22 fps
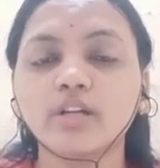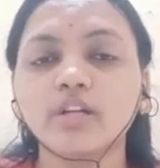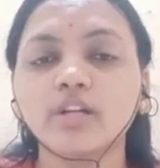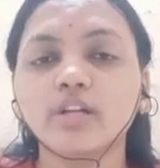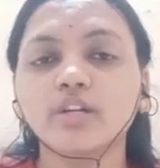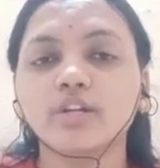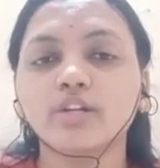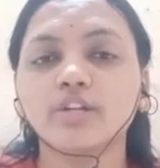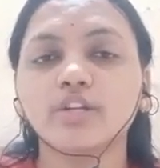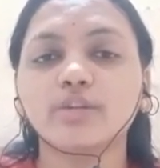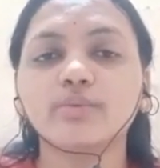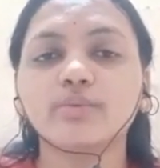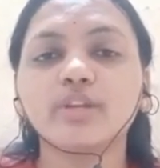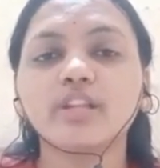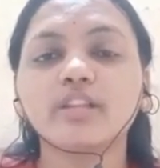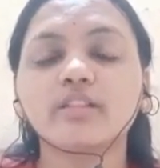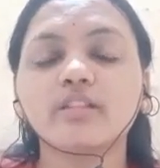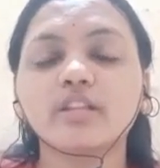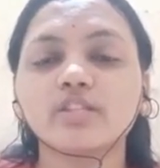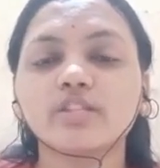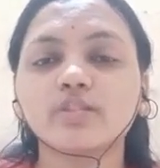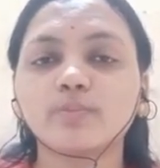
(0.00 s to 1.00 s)
during
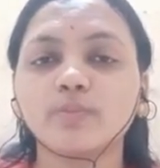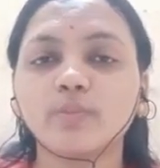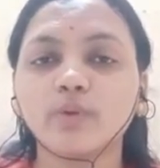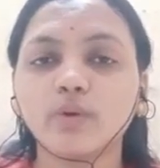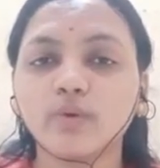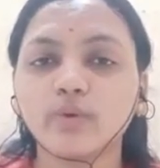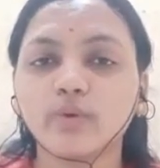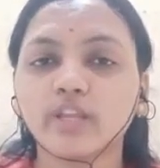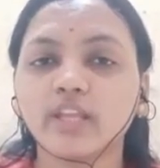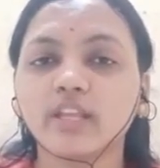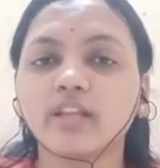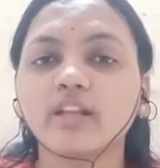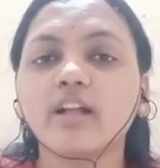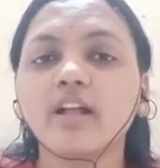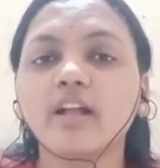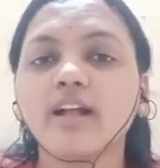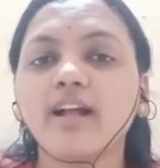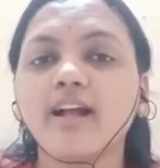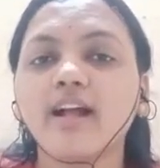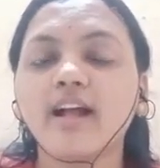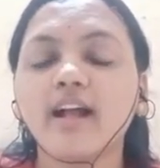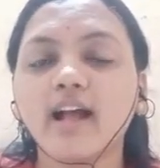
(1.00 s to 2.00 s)
this plowing
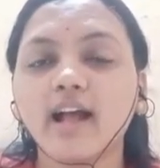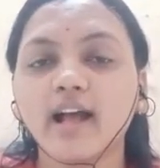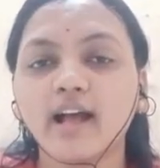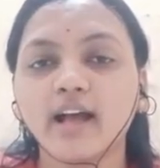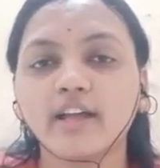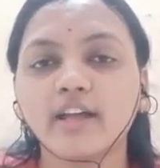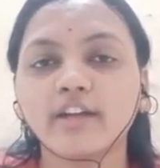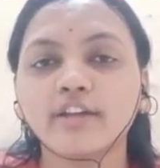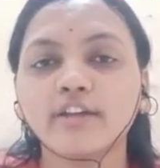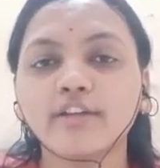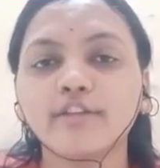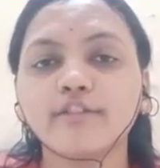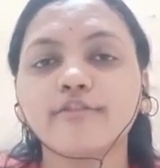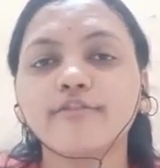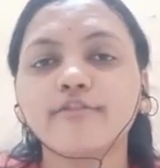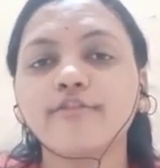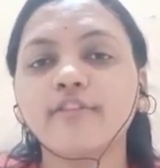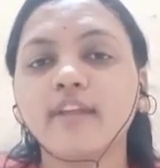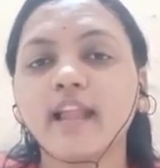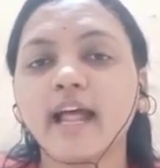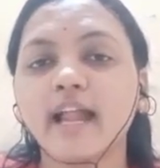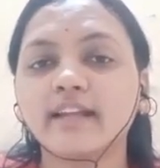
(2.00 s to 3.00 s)
are
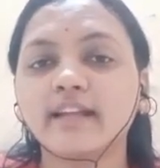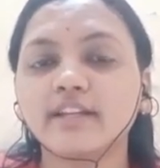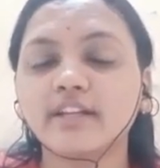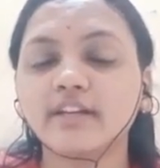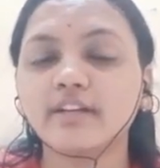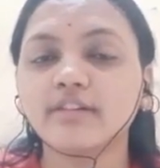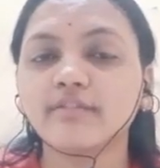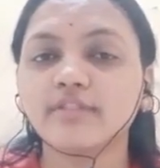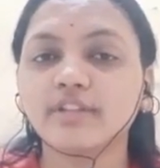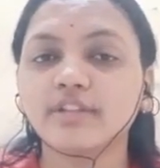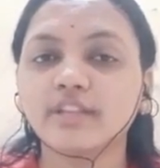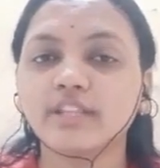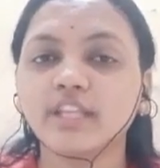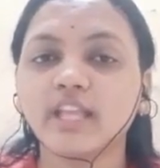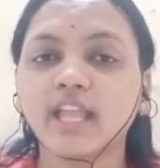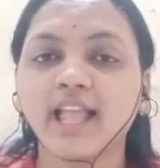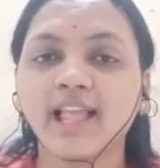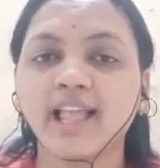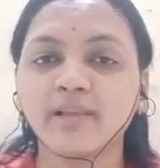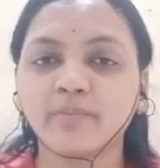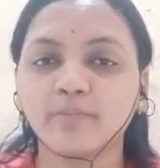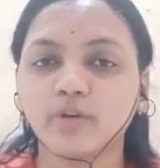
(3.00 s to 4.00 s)
flattened with the
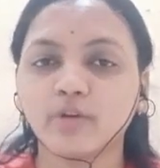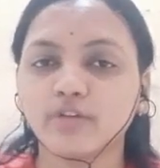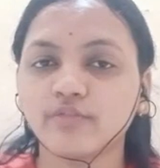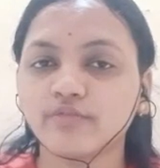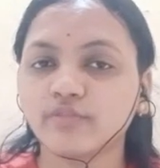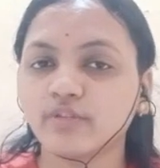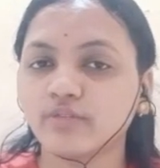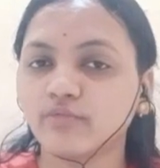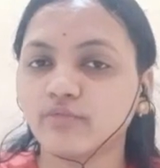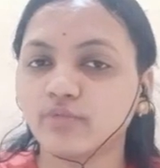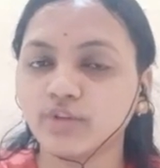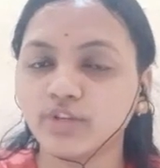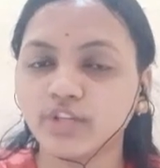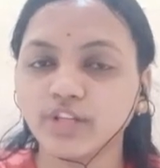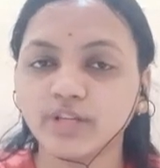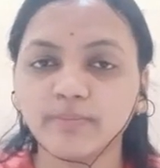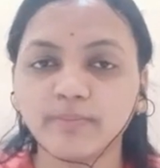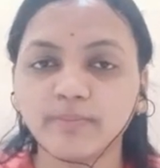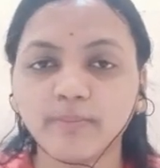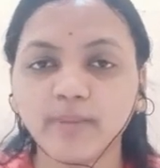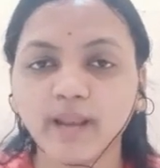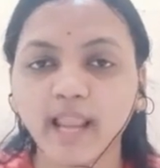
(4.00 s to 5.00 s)
help of a
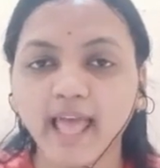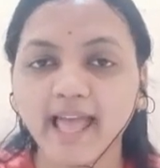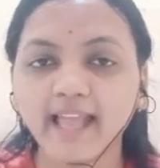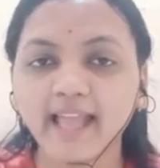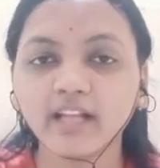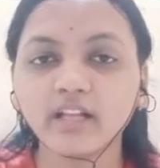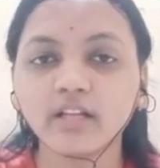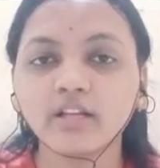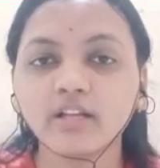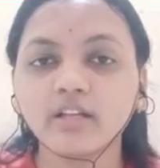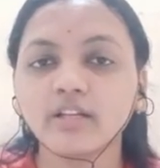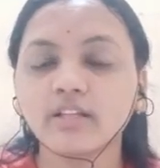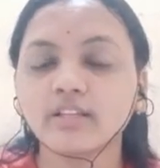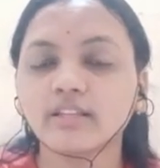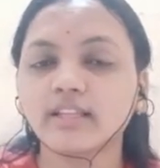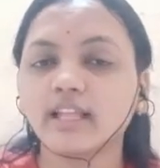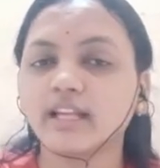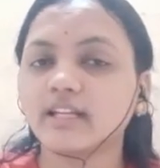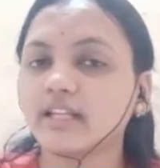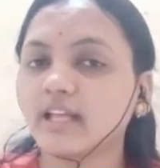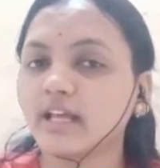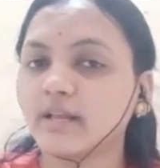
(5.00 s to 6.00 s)
wooden plank,
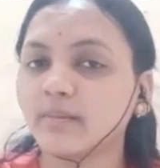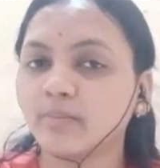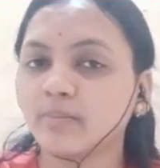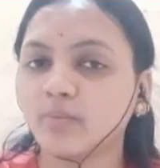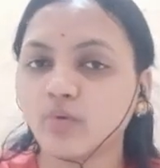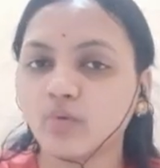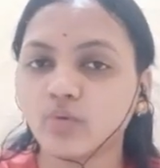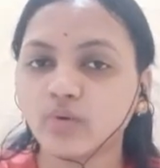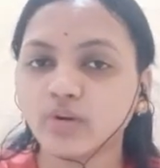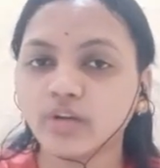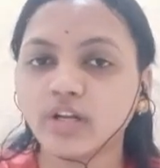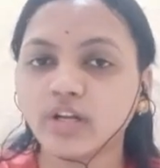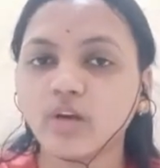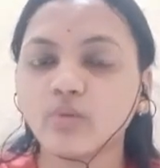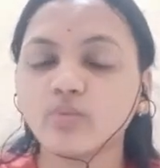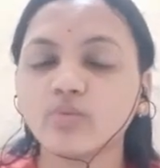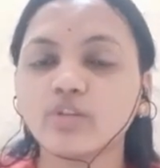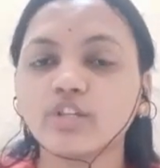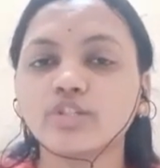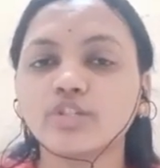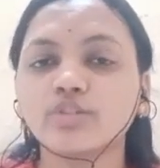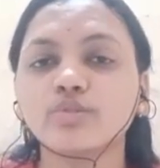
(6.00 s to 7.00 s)
that are broken
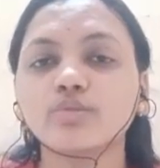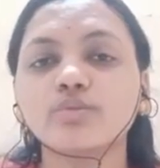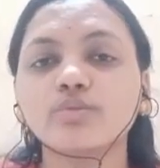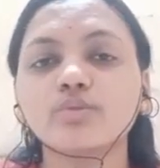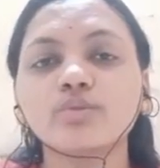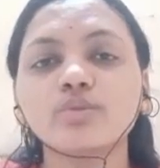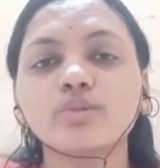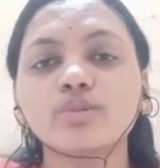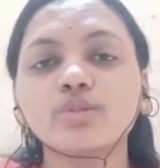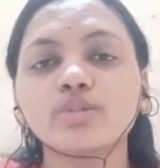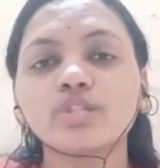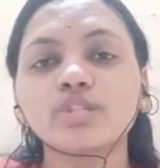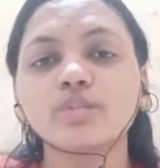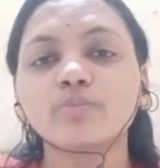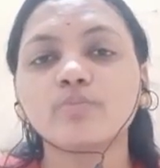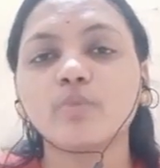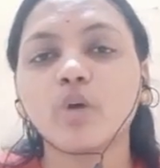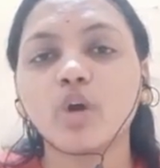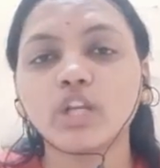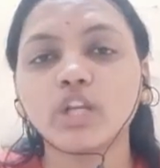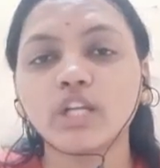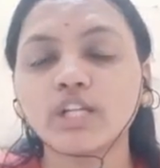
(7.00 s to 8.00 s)
down into
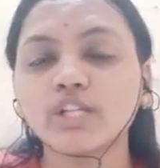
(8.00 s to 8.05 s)
smaller